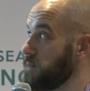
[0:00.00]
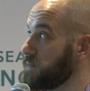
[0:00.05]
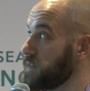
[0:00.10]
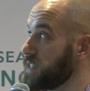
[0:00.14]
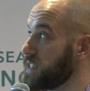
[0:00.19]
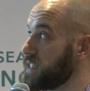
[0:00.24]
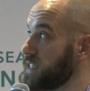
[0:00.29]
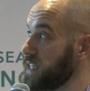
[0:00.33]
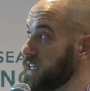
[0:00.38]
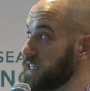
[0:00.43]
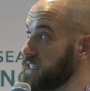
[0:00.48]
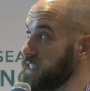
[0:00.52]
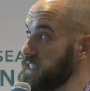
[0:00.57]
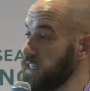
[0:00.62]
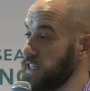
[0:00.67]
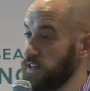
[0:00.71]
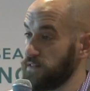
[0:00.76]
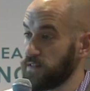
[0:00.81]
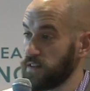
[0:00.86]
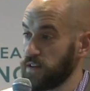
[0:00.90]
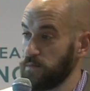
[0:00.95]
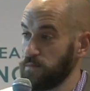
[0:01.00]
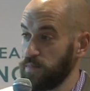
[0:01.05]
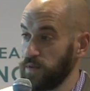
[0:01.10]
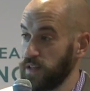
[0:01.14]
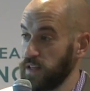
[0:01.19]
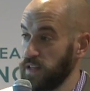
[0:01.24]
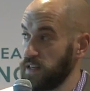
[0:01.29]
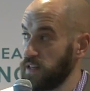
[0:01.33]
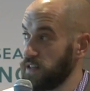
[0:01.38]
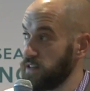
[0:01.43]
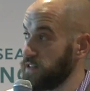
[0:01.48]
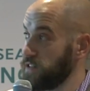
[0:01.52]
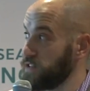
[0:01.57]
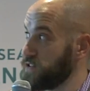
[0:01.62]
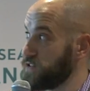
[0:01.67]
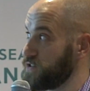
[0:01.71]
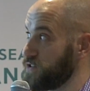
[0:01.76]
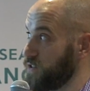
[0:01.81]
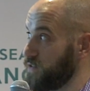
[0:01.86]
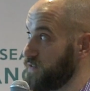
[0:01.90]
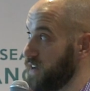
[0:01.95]
60 have completed
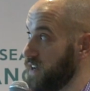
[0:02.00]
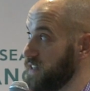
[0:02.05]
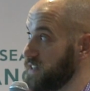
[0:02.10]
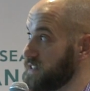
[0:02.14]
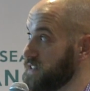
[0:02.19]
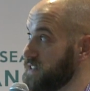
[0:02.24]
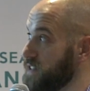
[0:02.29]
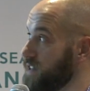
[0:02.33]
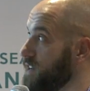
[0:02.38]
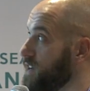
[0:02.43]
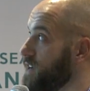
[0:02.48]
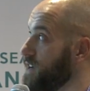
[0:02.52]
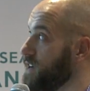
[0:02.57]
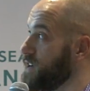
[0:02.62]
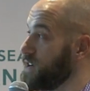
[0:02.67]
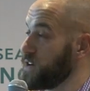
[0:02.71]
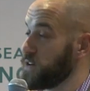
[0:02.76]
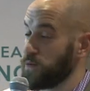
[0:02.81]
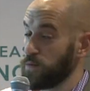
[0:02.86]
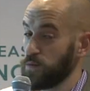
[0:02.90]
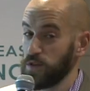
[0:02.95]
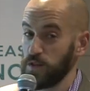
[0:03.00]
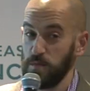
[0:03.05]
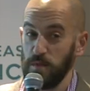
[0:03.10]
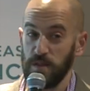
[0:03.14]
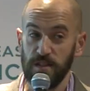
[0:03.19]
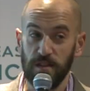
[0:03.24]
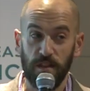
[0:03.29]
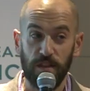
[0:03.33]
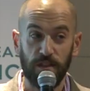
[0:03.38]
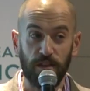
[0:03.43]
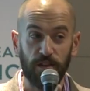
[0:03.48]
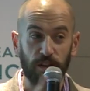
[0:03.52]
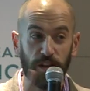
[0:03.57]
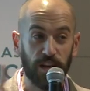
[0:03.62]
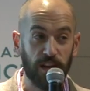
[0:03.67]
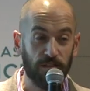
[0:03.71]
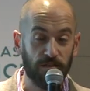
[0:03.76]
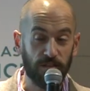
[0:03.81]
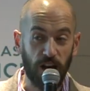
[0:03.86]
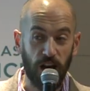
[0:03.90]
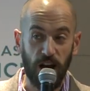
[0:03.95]
surveys, which means that 30
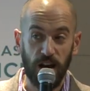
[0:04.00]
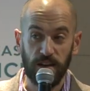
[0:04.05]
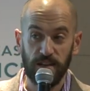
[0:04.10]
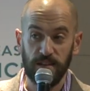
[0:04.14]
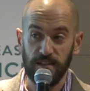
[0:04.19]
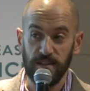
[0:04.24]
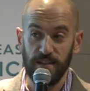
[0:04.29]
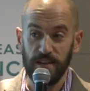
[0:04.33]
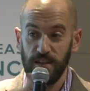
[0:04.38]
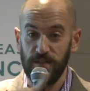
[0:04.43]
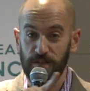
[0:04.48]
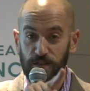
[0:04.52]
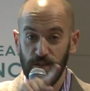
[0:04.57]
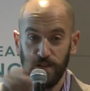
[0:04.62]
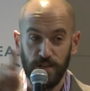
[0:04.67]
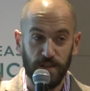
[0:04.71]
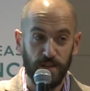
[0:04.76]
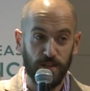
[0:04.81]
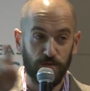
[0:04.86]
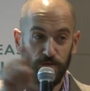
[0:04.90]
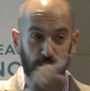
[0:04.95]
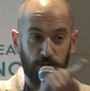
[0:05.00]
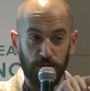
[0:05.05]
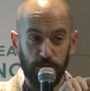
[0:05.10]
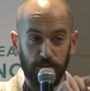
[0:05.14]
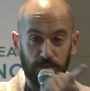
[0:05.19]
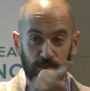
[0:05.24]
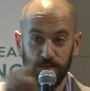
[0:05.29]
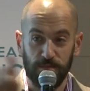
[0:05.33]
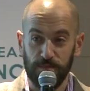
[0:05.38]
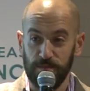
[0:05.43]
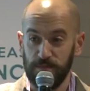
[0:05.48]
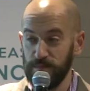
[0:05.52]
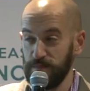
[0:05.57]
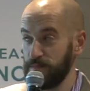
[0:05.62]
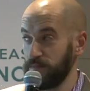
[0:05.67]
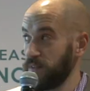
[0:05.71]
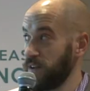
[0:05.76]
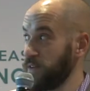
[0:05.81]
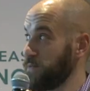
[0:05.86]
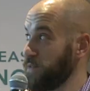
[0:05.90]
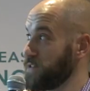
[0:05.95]
have not. And if you're in this room, I
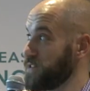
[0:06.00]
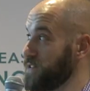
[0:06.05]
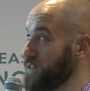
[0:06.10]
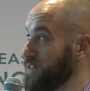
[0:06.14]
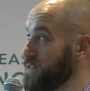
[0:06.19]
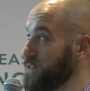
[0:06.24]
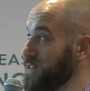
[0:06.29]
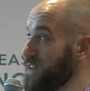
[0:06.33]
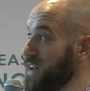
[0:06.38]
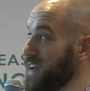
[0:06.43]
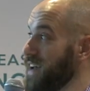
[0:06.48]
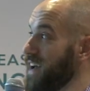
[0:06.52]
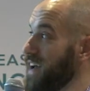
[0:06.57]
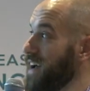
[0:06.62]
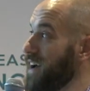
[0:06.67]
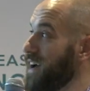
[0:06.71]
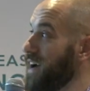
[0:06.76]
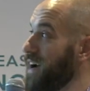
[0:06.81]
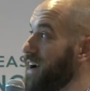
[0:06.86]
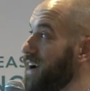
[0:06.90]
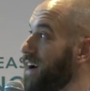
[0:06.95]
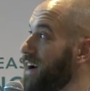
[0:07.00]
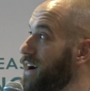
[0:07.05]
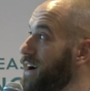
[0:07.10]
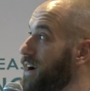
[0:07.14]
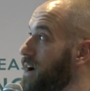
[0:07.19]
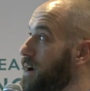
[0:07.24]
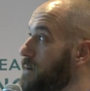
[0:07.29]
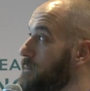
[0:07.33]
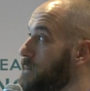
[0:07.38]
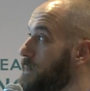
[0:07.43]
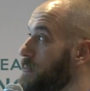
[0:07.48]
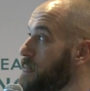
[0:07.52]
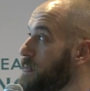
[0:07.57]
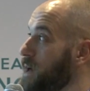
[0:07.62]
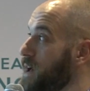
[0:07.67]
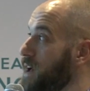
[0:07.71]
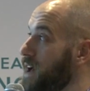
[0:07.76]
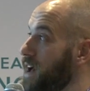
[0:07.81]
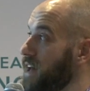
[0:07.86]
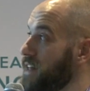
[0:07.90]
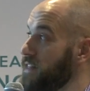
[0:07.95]
want you.
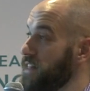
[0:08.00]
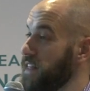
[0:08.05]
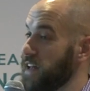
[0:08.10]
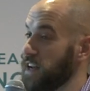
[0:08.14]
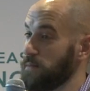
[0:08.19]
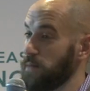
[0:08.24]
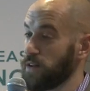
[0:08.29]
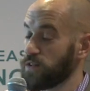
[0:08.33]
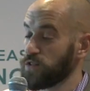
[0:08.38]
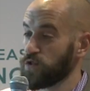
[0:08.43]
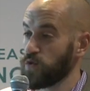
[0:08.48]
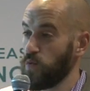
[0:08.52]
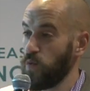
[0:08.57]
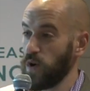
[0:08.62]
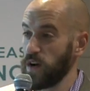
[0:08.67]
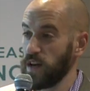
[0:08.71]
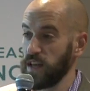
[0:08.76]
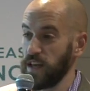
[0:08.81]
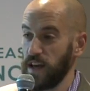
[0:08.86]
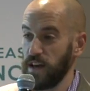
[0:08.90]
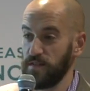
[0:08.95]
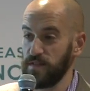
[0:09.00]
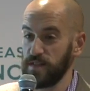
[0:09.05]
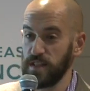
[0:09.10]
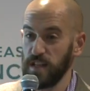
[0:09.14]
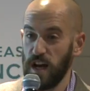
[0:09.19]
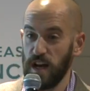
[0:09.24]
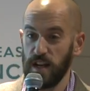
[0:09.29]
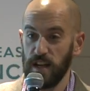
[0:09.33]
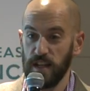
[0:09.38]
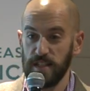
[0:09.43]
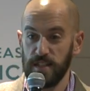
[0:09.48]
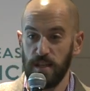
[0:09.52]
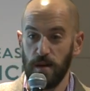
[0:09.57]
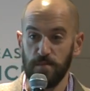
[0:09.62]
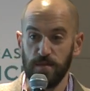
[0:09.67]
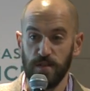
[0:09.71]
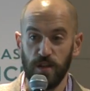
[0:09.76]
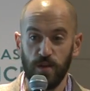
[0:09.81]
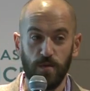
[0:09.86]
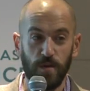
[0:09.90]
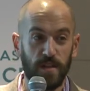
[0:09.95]
And then about 20 have done a
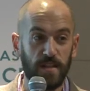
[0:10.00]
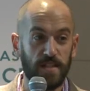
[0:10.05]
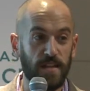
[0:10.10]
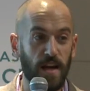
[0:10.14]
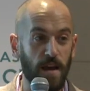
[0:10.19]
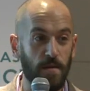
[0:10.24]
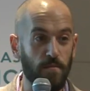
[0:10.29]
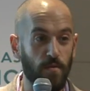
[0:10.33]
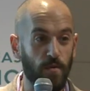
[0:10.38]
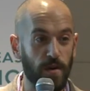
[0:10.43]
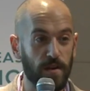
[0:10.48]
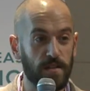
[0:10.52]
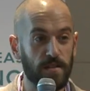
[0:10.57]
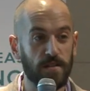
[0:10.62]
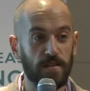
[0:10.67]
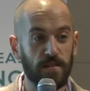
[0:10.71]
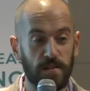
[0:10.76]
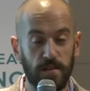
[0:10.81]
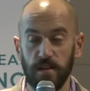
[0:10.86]
subsequent time point.